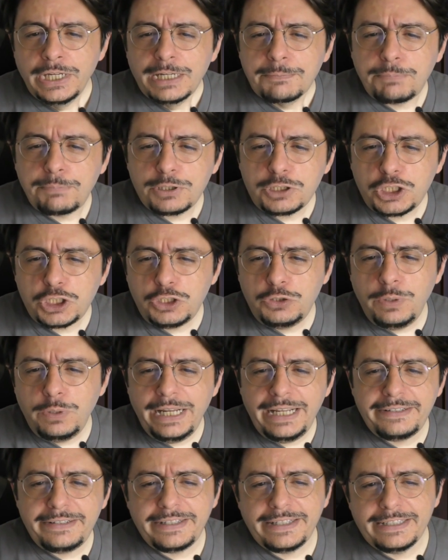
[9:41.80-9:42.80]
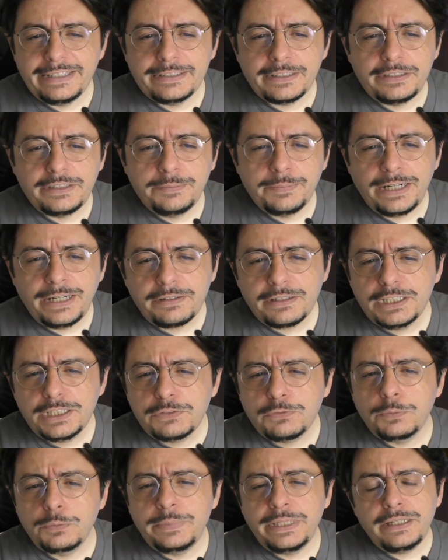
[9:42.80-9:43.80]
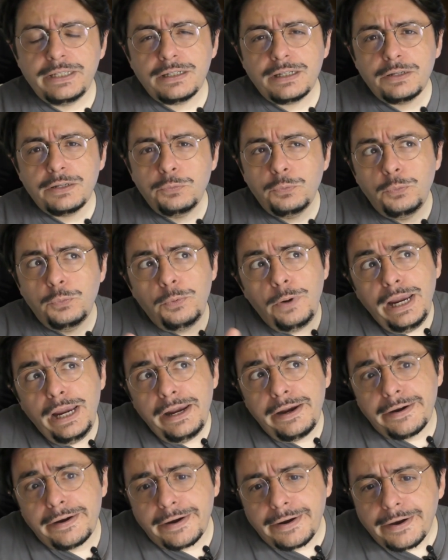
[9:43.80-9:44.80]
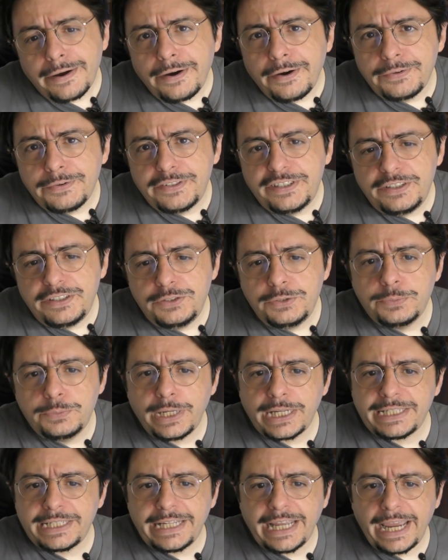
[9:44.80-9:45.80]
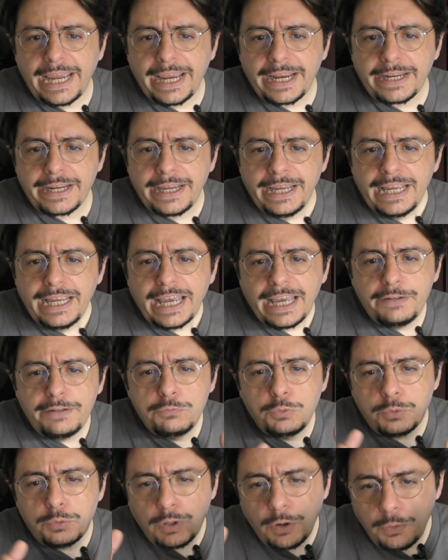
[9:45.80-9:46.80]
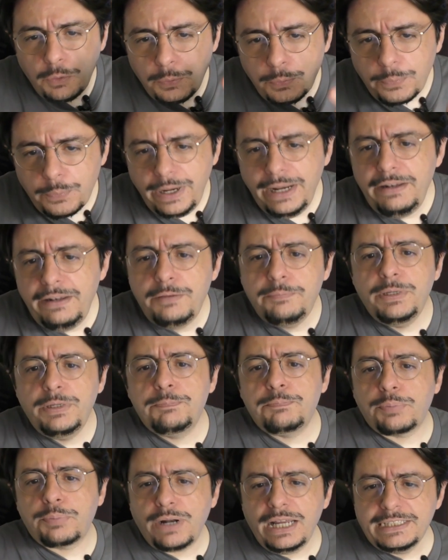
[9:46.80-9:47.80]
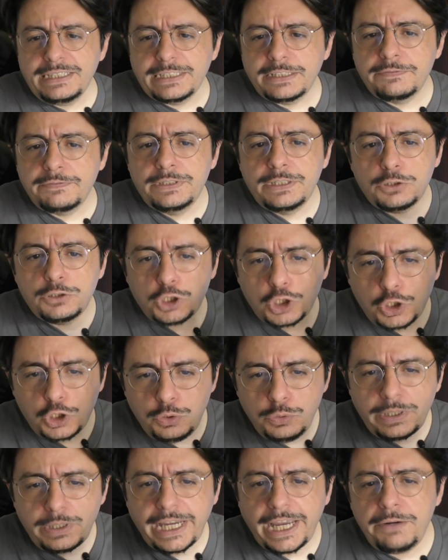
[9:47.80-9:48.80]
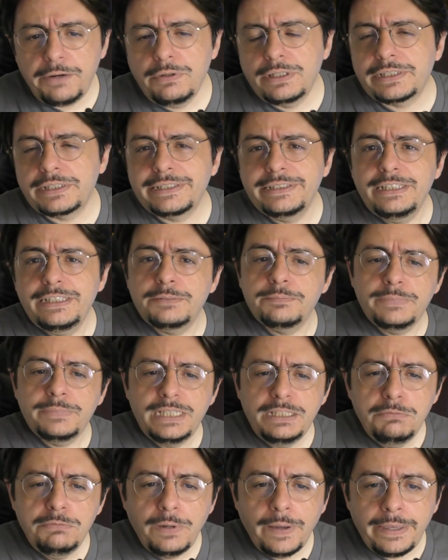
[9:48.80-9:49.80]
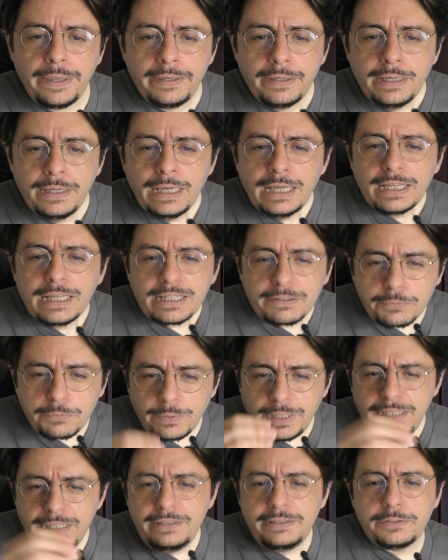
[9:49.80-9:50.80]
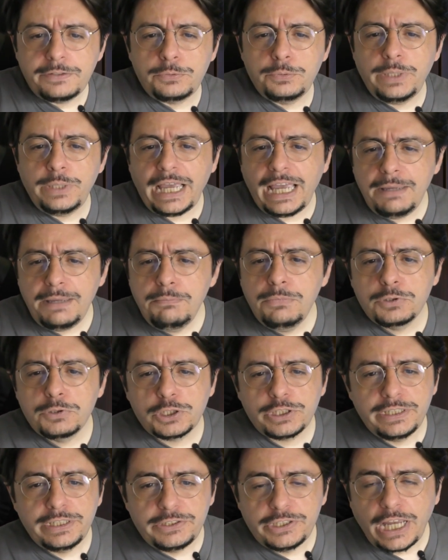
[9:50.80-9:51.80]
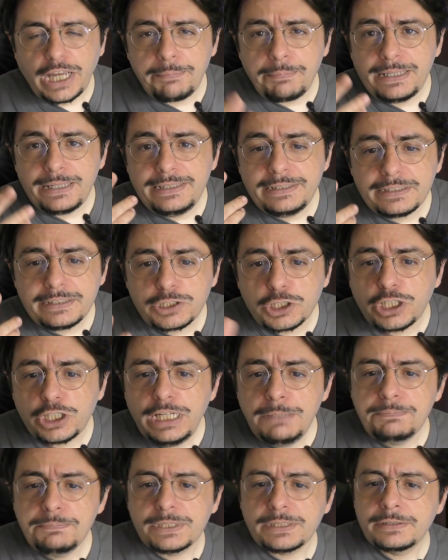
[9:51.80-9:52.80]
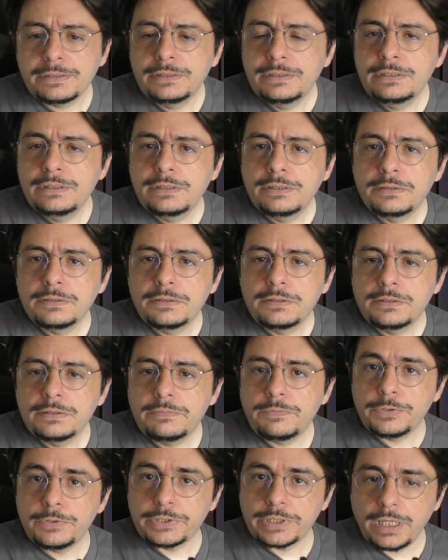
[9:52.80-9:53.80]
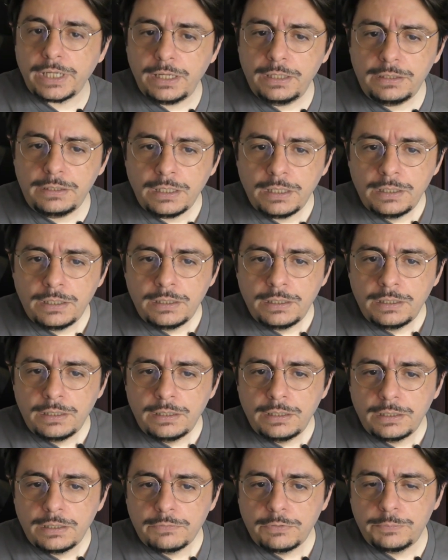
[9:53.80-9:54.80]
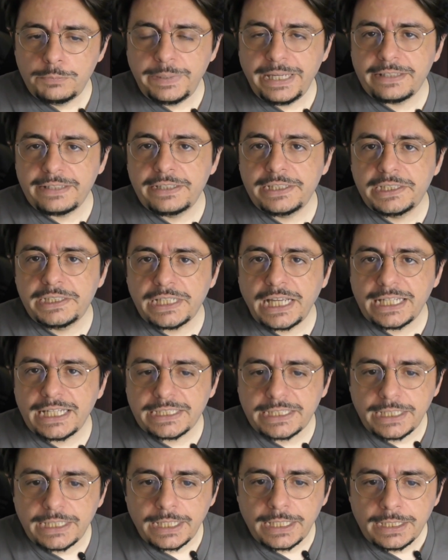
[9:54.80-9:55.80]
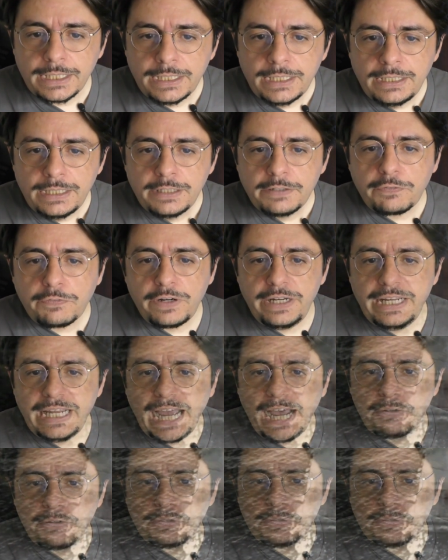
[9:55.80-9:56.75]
postulating that the Americans would be aware of the new attack and would already be present with their 2 carriers near Midway, ready to ambush the Japanese ships. The result would be a disaster. 3 out of